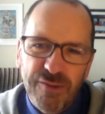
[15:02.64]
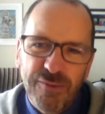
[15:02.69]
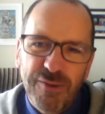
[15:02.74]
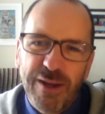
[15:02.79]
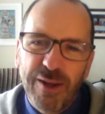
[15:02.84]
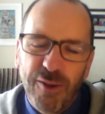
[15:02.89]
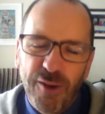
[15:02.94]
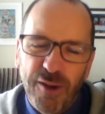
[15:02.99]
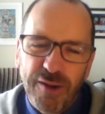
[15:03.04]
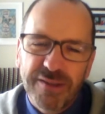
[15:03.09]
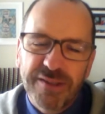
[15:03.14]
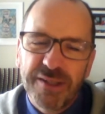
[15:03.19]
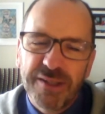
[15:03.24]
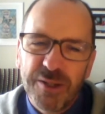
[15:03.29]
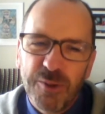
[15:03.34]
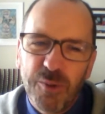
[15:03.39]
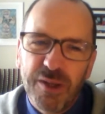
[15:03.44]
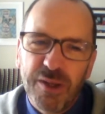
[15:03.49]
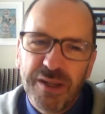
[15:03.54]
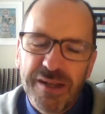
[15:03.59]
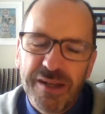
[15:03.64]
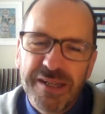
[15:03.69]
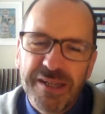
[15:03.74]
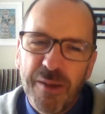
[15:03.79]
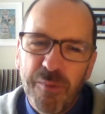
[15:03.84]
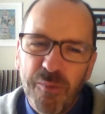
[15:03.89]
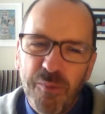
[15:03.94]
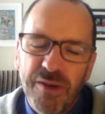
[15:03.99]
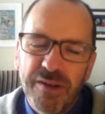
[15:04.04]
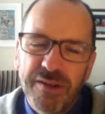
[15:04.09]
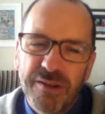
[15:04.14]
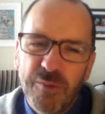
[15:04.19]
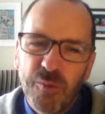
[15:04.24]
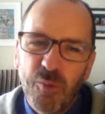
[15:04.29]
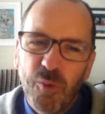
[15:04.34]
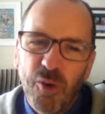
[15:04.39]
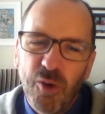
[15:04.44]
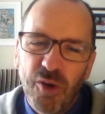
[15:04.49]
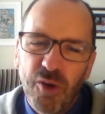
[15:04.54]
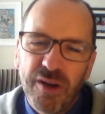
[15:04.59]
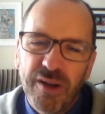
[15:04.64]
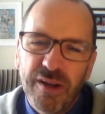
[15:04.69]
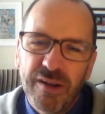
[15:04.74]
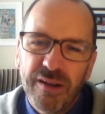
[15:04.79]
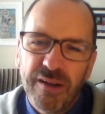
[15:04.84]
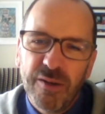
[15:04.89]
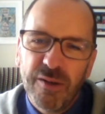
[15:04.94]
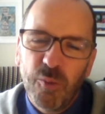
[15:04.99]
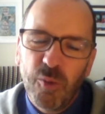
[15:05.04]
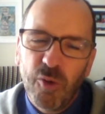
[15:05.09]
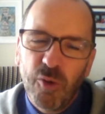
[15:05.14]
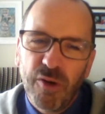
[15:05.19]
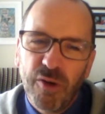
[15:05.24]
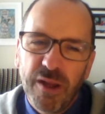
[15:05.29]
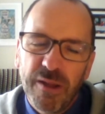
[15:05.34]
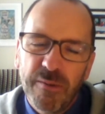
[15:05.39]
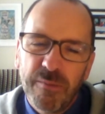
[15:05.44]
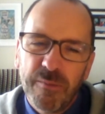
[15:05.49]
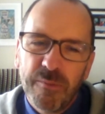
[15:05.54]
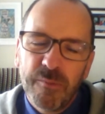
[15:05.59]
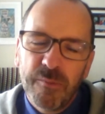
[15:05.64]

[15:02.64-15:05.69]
if you like, to do with contentment and work and worry?